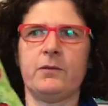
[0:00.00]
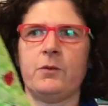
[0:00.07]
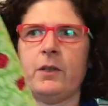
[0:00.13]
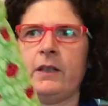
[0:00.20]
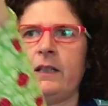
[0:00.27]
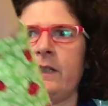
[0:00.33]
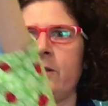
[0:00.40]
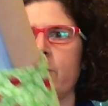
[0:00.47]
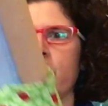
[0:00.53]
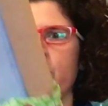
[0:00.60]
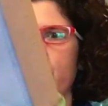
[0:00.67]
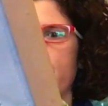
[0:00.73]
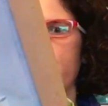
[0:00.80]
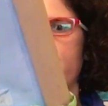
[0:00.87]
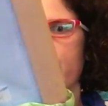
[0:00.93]
what I
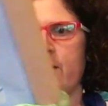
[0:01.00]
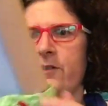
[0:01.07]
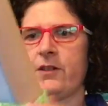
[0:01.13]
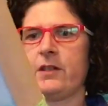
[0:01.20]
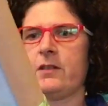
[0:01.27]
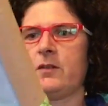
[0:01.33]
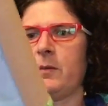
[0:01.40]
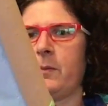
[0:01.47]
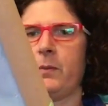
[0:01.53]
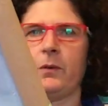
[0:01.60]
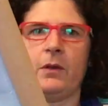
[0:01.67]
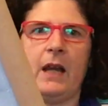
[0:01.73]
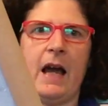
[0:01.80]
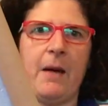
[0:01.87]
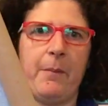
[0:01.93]
do is I just
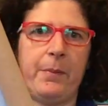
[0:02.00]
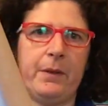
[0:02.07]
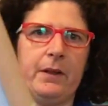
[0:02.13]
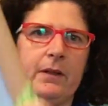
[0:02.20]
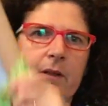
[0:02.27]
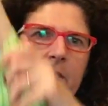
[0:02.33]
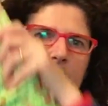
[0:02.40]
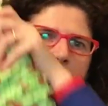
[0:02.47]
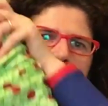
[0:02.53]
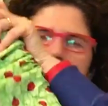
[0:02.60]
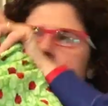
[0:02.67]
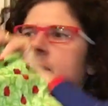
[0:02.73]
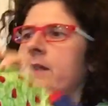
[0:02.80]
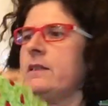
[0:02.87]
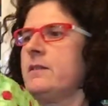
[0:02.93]
pull up
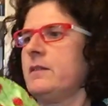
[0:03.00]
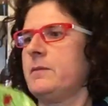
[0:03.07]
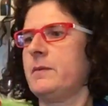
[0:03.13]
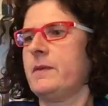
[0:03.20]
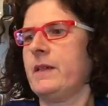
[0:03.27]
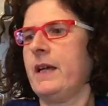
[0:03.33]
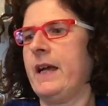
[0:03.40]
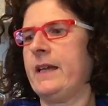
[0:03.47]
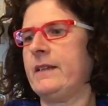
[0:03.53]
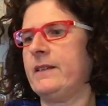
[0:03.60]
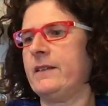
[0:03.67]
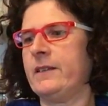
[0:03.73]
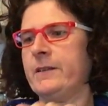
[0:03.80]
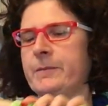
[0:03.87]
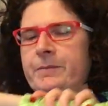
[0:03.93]
this
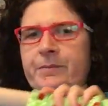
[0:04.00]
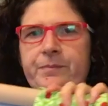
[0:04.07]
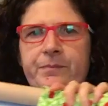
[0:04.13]
and uh,